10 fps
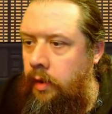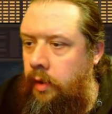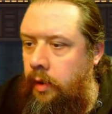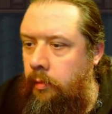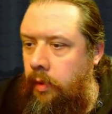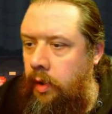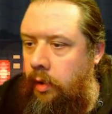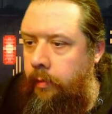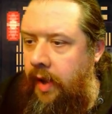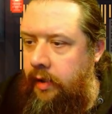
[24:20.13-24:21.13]
Then we
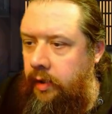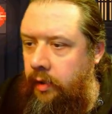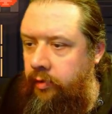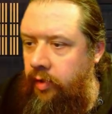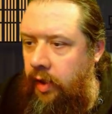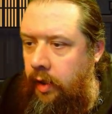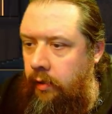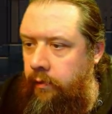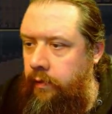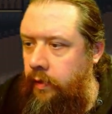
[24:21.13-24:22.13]
go back to the
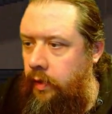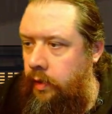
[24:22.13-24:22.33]
save,